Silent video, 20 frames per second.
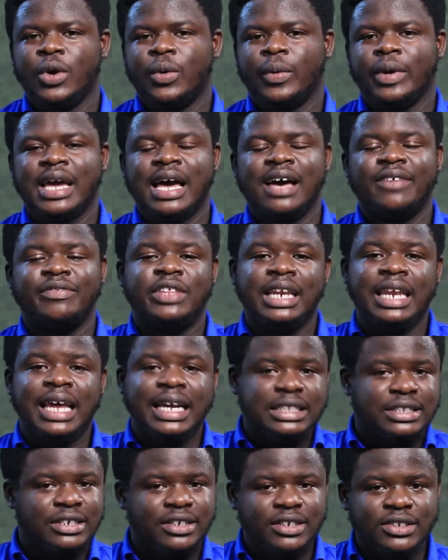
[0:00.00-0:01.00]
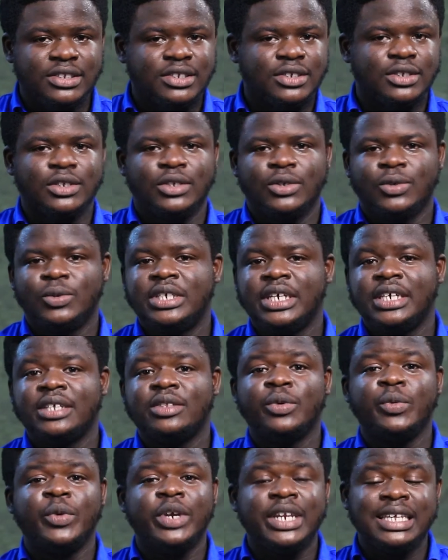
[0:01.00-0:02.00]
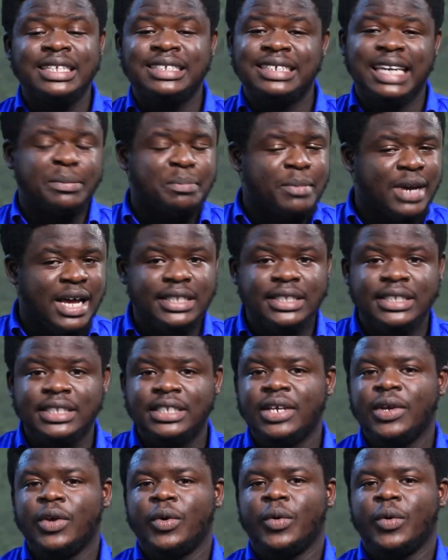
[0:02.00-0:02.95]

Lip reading: We have the lectors who take the readings at Mass.